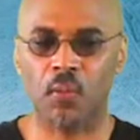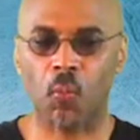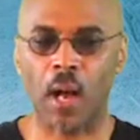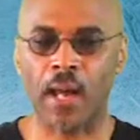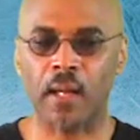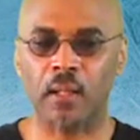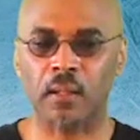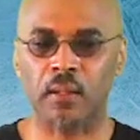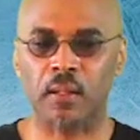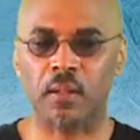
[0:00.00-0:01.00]

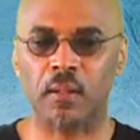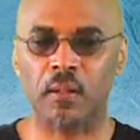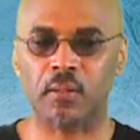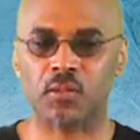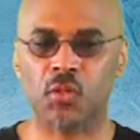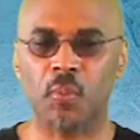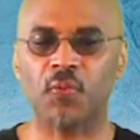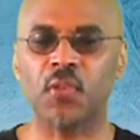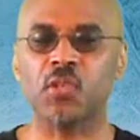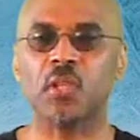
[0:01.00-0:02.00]
while
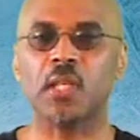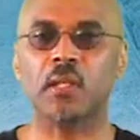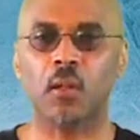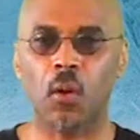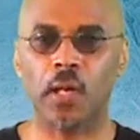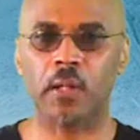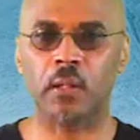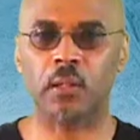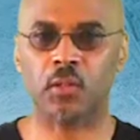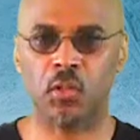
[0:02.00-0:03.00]
superficially
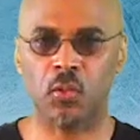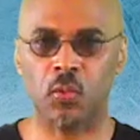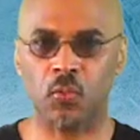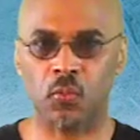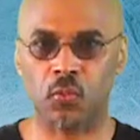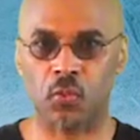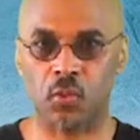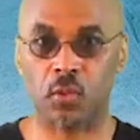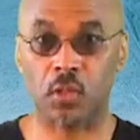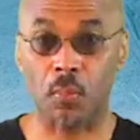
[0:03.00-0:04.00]
loyal to
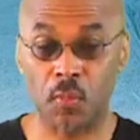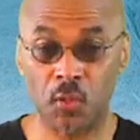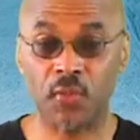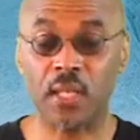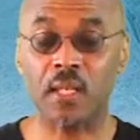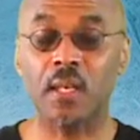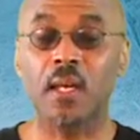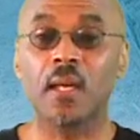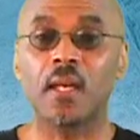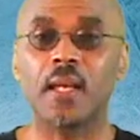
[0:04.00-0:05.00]
the movie,
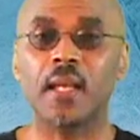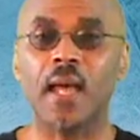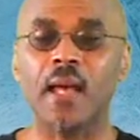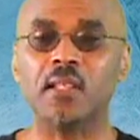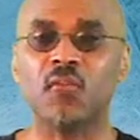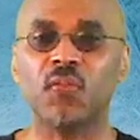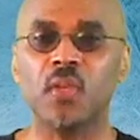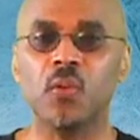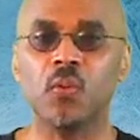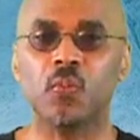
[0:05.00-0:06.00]
it has a
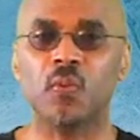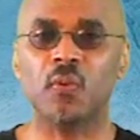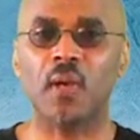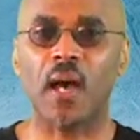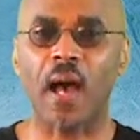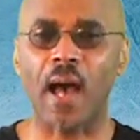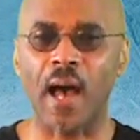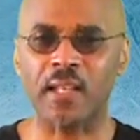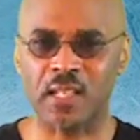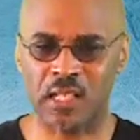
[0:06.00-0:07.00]
few
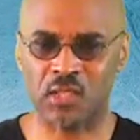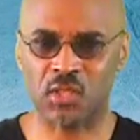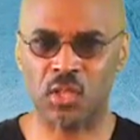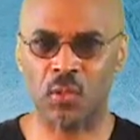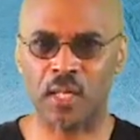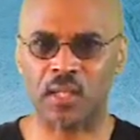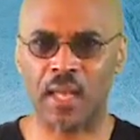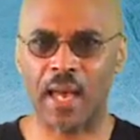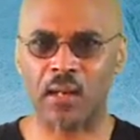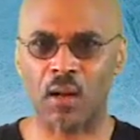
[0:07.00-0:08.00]
oddities to it
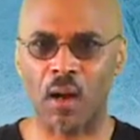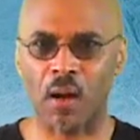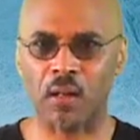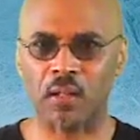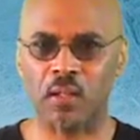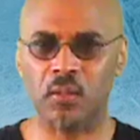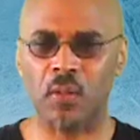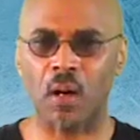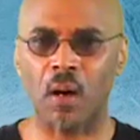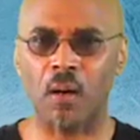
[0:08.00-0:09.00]
that are a little